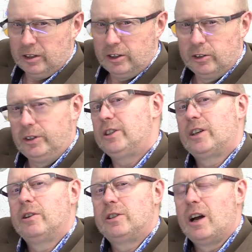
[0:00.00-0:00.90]
You'll need to
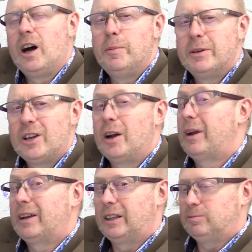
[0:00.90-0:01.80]
go to Arma
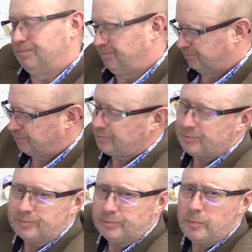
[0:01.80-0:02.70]
directly.
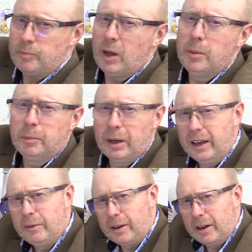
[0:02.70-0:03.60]

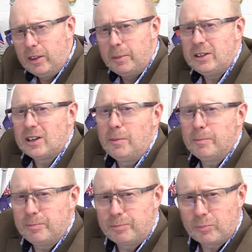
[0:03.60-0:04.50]
Anyway, in the
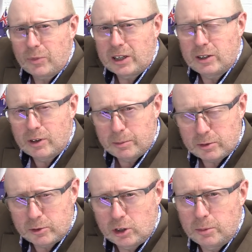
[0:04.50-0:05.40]
meantime, thank you very
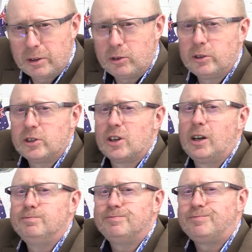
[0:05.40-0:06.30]
much for joining me and all your
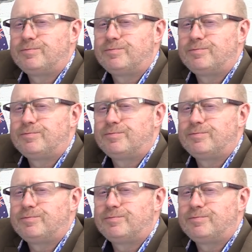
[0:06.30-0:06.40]
time.